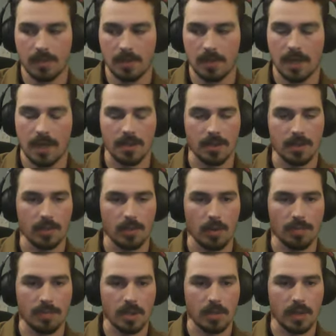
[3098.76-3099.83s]
there
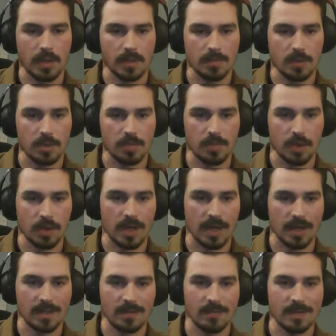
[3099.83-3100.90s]
won't be quite as much bird
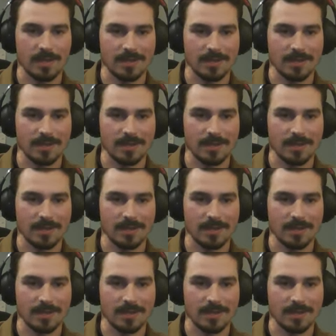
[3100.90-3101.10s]
activity,